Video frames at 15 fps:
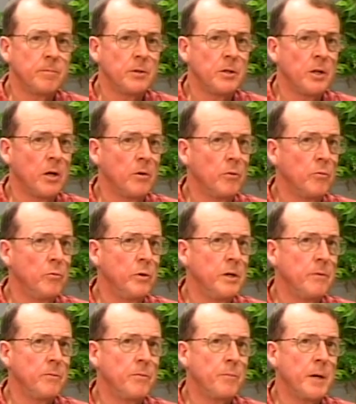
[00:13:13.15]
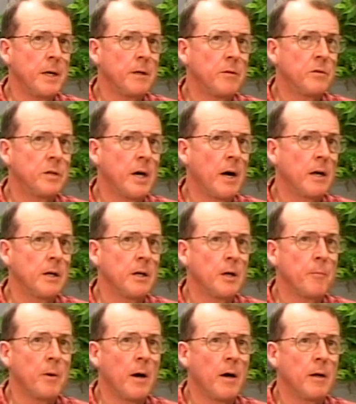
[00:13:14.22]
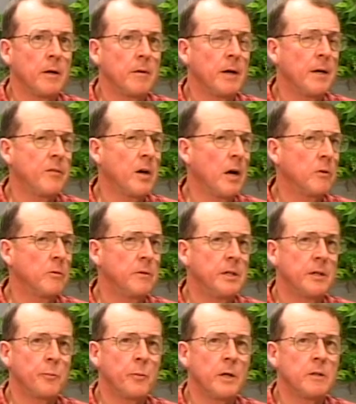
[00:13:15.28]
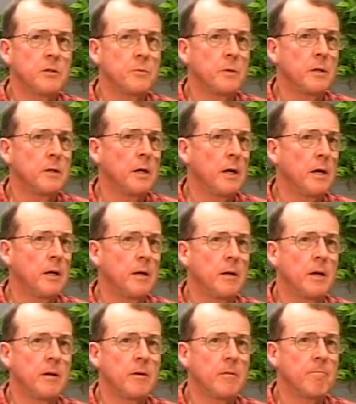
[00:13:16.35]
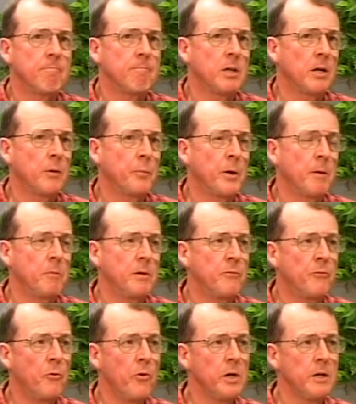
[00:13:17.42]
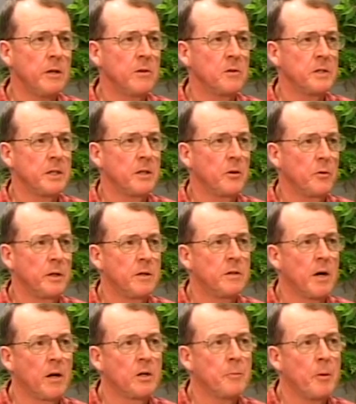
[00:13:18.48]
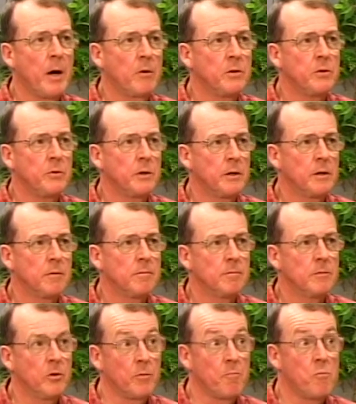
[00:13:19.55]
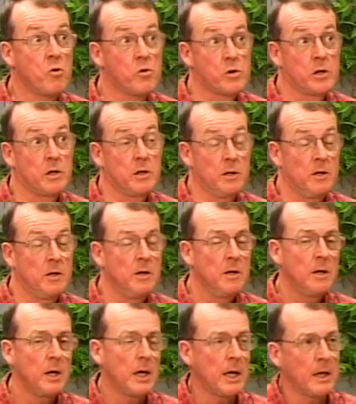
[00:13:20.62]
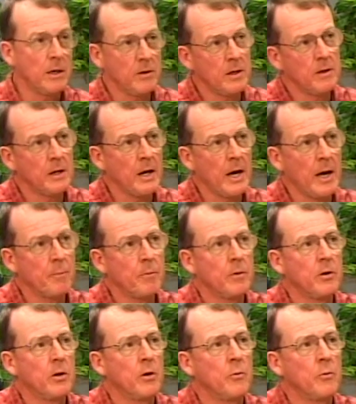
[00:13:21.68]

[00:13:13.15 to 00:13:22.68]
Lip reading: We've been talking about it. I talked with Dick Brothers one day, and probably 40 years ago they talked about doing it, or more, and it didn't happen.